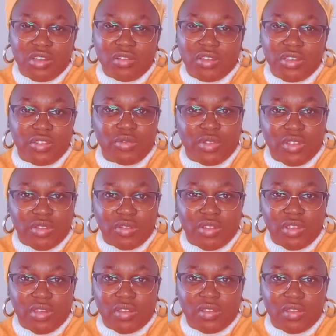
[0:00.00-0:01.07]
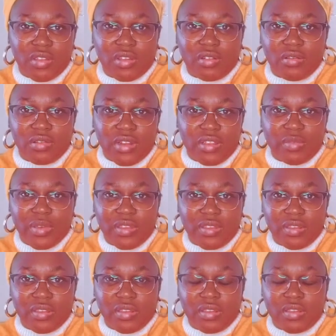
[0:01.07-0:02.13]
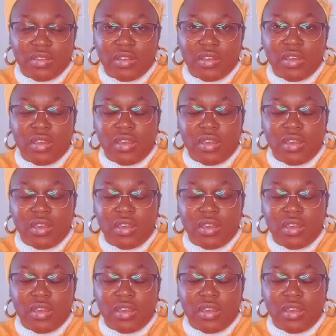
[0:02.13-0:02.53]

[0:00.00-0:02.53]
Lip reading: She's 22 years now. That's Betty's sister.